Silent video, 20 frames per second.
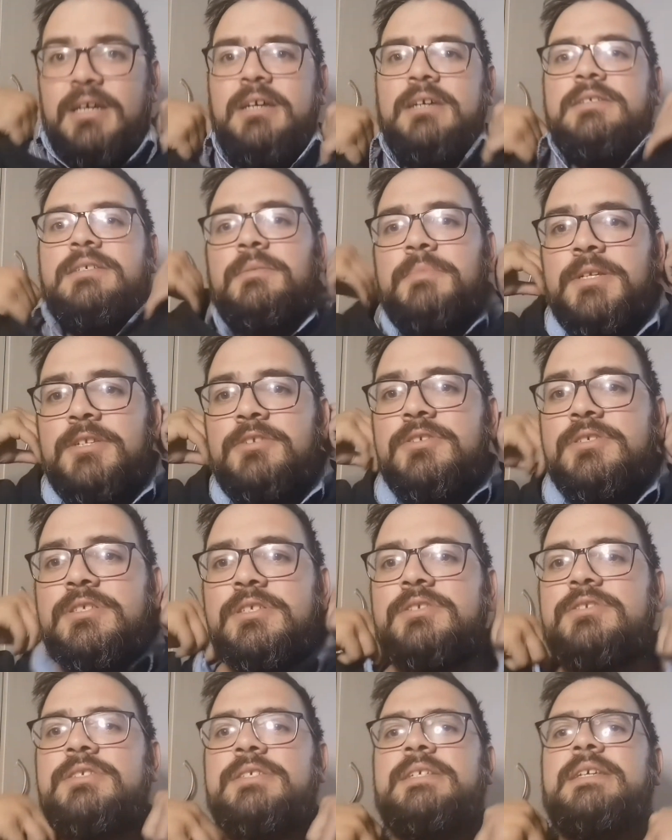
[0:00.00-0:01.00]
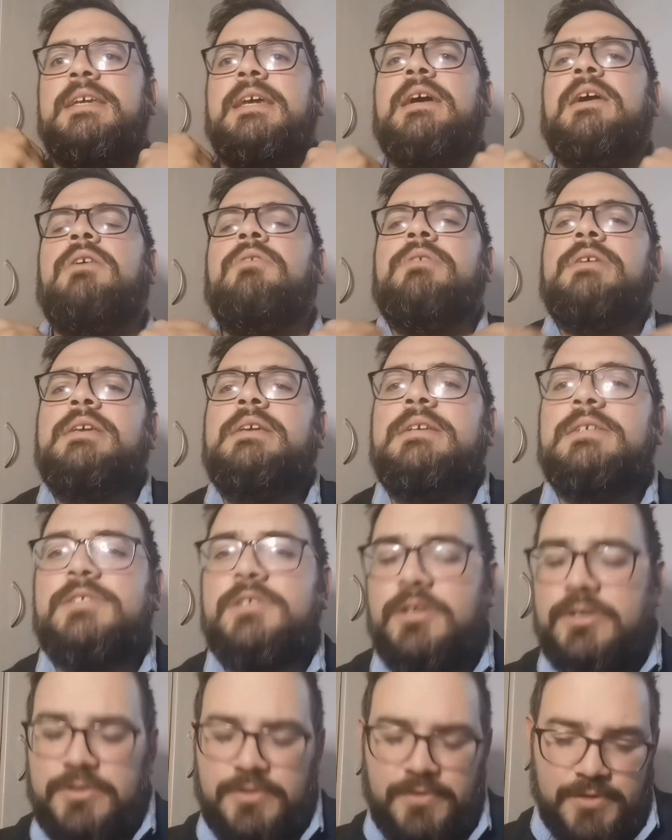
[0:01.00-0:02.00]
So I'm interested to see how he's
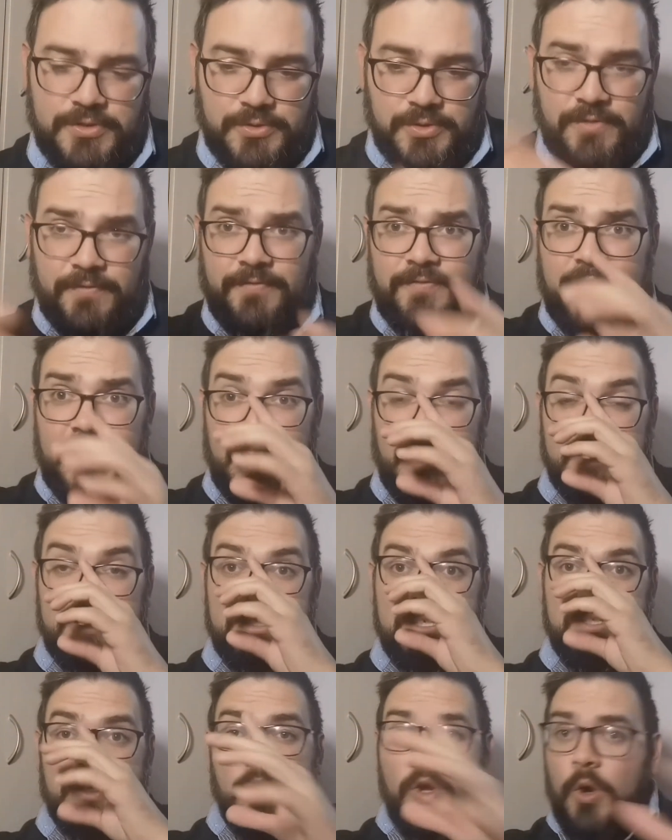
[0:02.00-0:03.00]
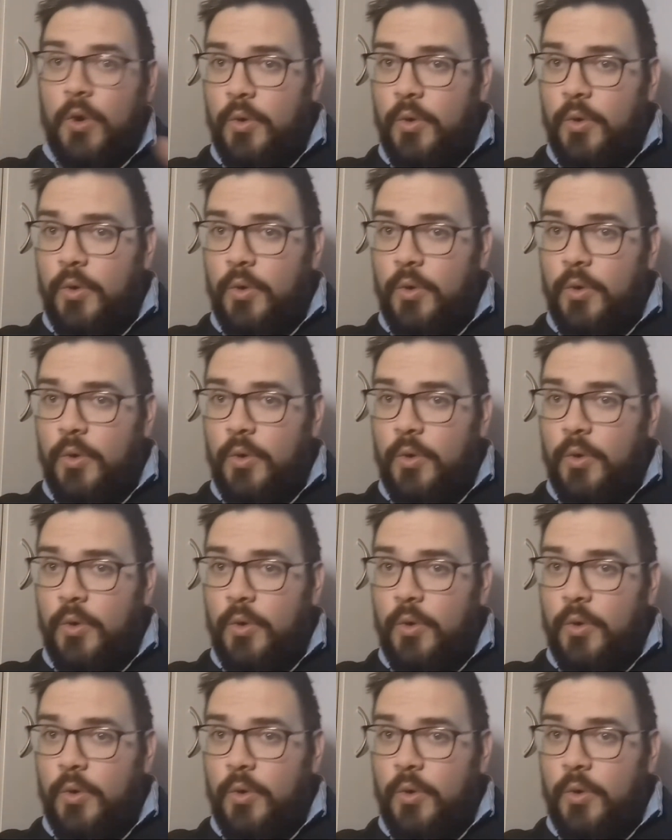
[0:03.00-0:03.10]
going to sort of flare this,